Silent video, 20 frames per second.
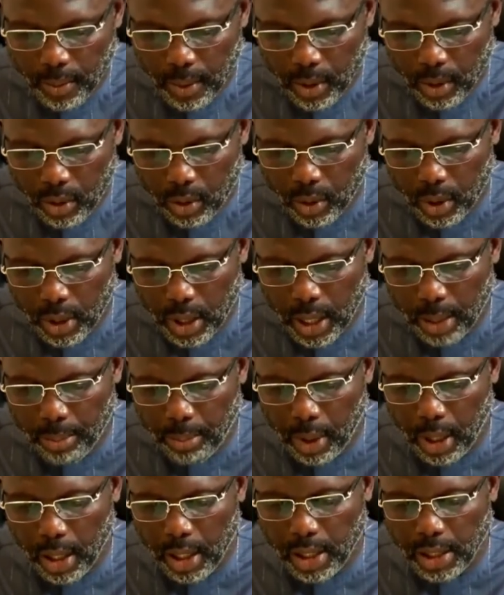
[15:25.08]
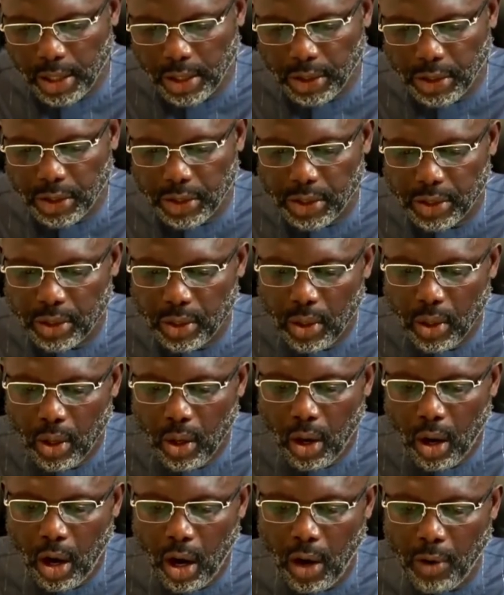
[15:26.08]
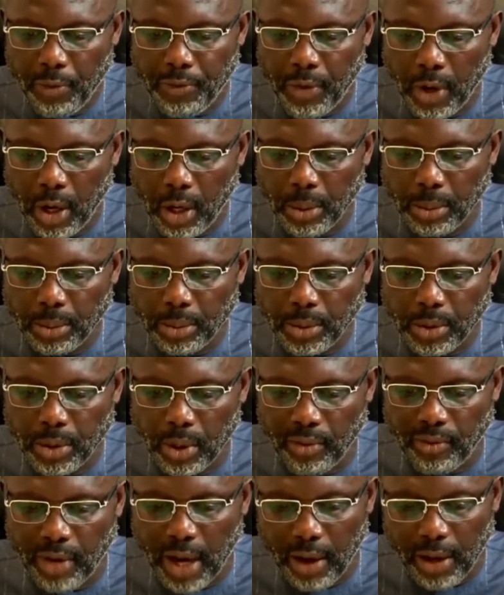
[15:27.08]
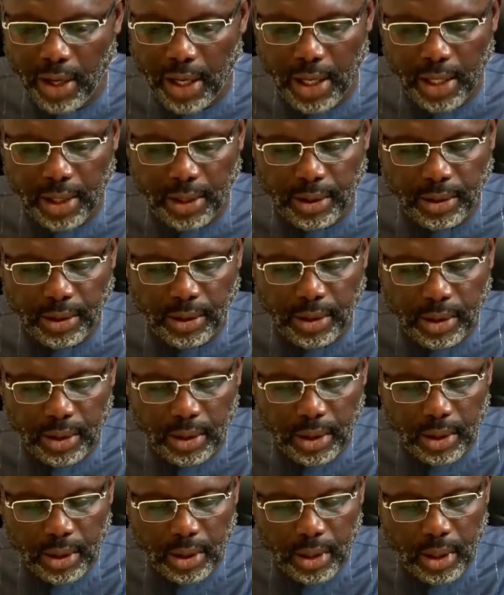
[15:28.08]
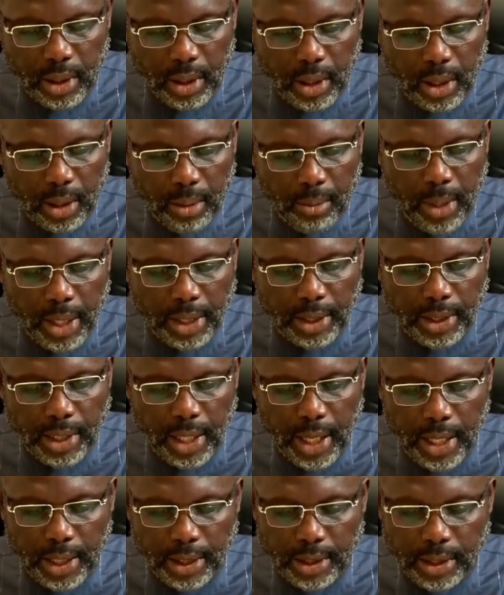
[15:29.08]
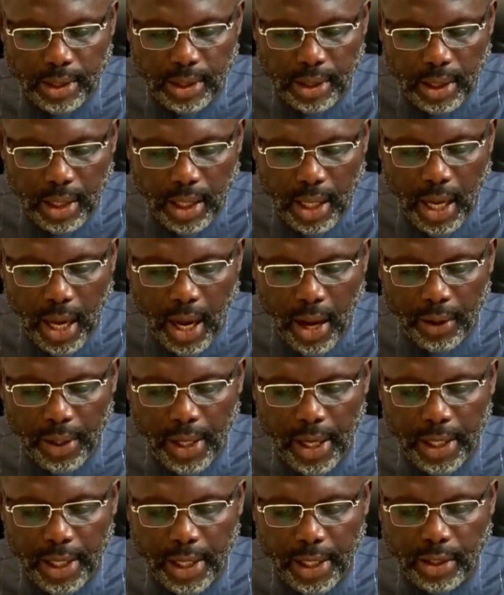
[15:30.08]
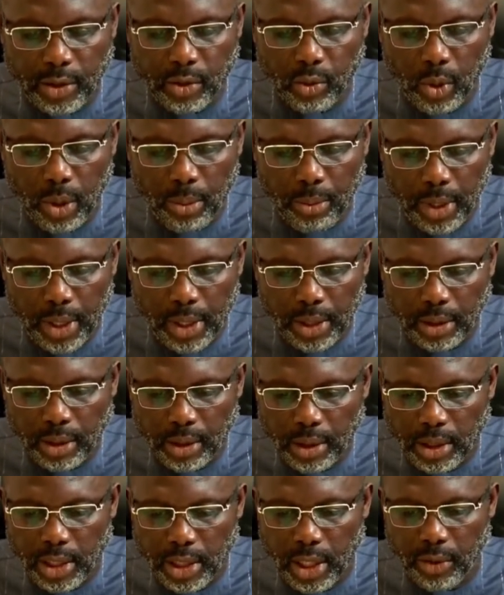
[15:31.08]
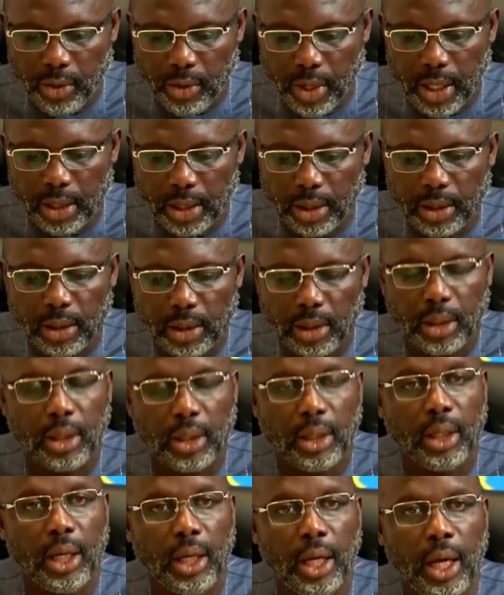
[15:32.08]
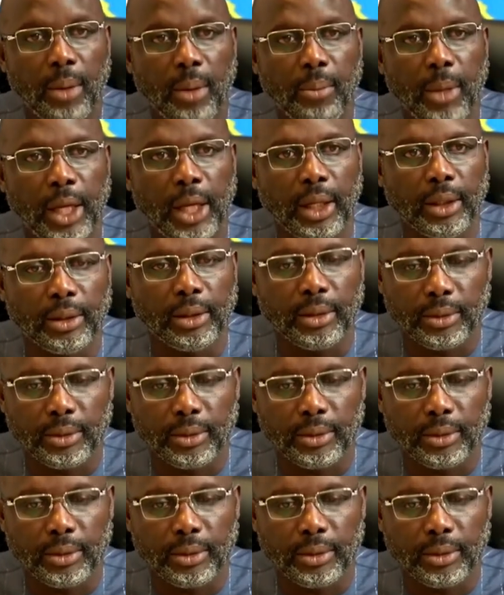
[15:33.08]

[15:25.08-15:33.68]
to abolish all forms of violence meted out against women, children, and men.